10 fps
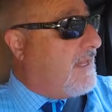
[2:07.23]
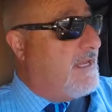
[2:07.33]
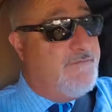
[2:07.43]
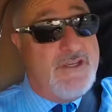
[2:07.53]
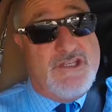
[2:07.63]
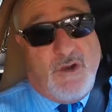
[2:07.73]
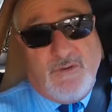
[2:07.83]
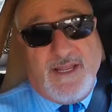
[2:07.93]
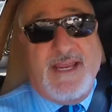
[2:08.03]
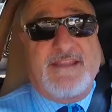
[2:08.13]
if you
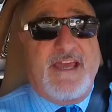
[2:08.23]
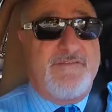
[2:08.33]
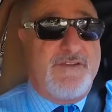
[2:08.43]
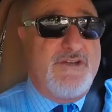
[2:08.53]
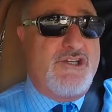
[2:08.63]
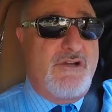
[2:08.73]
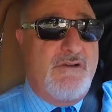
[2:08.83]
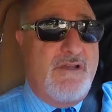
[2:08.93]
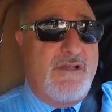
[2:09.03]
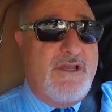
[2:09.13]
don't like that future,
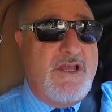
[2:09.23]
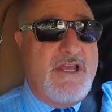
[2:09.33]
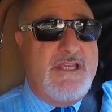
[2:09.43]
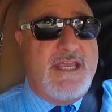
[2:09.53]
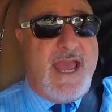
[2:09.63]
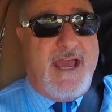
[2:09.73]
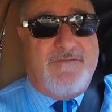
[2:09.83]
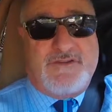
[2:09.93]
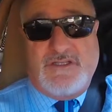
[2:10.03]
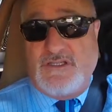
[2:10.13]
you
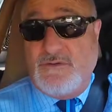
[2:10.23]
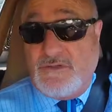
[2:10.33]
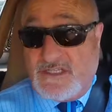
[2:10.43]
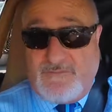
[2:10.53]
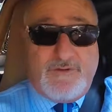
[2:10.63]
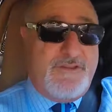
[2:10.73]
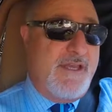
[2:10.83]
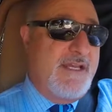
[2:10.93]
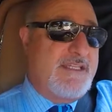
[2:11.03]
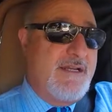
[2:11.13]
have to do several
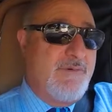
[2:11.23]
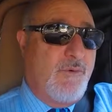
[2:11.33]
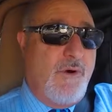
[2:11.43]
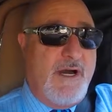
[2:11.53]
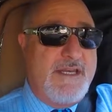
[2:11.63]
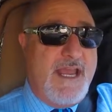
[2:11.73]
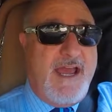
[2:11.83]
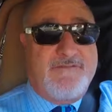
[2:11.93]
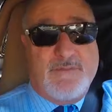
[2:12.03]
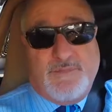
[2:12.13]
things. Number one, you
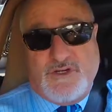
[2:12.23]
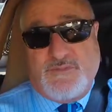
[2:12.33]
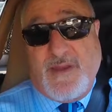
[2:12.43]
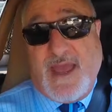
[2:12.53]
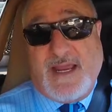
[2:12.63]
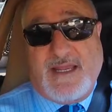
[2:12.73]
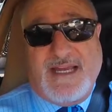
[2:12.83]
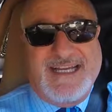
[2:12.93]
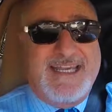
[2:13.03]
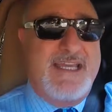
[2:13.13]
have to push back
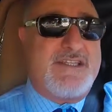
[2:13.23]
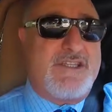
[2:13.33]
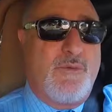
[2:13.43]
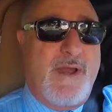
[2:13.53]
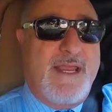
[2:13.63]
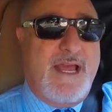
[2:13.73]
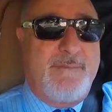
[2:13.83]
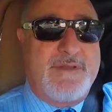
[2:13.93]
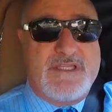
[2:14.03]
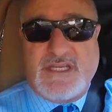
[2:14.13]
against the way
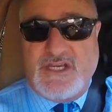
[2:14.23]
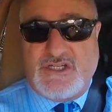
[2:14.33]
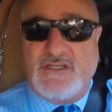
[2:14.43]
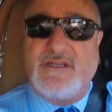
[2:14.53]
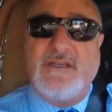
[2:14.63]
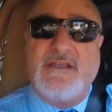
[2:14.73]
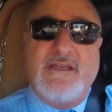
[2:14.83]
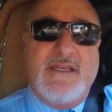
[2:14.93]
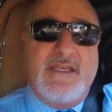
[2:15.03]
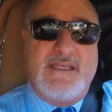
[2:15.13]
compensation
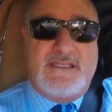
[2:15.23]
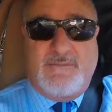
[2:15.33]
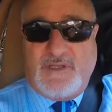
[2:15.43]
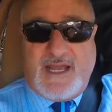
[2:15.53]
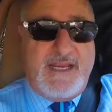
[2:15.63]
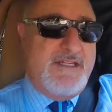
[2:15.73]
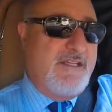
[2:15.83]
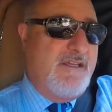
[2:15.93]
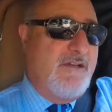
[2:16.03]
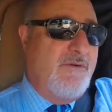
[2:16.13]
is applied to
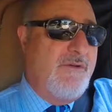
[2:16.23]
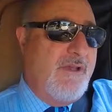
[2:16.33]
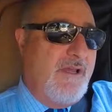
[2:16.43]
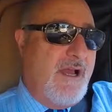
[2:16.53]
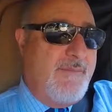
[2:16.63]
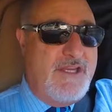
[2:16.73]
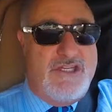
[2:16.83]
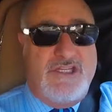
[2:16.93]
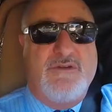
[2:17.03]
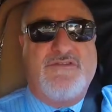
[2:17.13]
you. I mean,
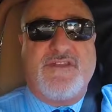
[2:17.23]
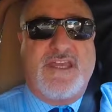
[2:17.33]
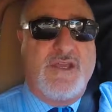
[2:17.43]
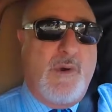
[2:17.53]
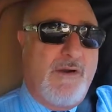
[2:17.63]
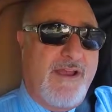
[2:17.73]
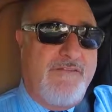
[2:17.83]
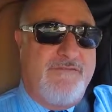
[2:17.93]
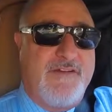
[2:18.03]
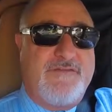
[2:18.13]
do you think you are a
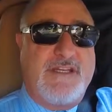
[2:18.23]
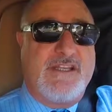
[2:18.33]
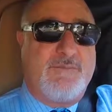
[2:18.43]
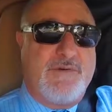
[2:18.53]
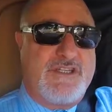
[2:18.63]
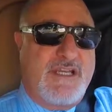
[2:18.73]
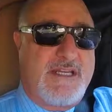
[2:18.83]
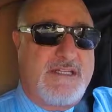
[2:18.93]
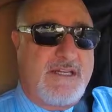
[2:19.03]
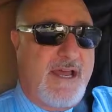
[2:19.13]
50th
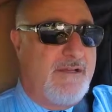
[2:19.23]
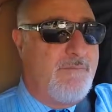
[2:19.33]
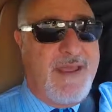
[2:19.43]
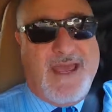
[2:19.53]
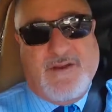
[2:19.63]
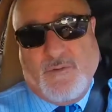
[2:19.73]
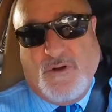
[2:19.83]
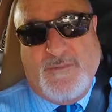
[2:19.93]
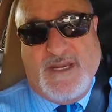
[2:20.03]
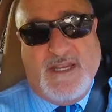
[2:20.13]
percentile man or
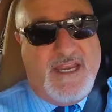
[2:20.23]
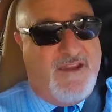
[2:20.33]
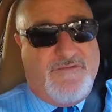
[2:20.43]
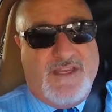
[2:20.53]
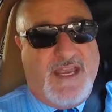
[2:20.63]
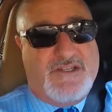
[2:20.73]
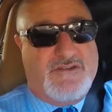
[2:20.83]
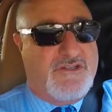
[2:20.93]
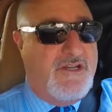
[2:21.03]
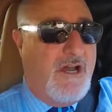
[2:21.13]
woman? If the
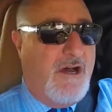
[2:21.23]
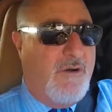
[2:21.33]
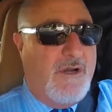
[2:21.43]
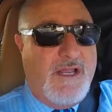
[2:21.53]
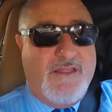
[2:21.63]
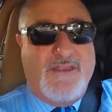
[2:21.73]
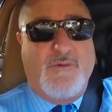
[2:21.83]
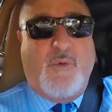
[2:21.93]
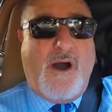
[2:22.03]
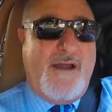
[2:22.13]
answer is no,
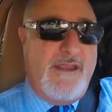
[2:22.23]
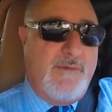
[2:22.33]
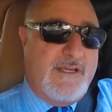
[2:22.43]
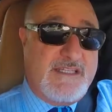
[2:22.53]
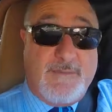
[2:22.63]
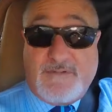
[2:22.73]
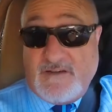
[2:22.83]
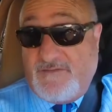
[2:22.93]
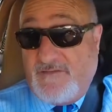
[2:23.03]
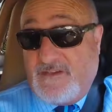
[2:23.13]
then why are you
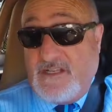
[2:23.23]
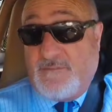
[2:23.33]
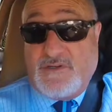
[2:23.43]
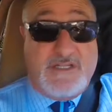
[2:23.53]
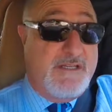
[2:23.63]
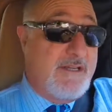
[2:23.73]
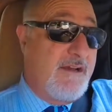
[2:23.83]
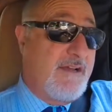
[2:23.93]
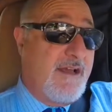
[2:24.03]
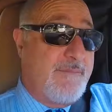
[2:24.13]
accepting 50th
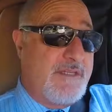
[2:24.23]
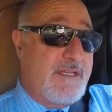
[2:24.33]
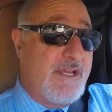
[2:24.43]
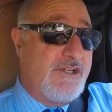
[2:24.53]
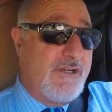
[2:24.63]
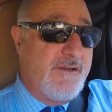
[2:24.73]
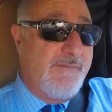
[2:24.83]
percentile compensation?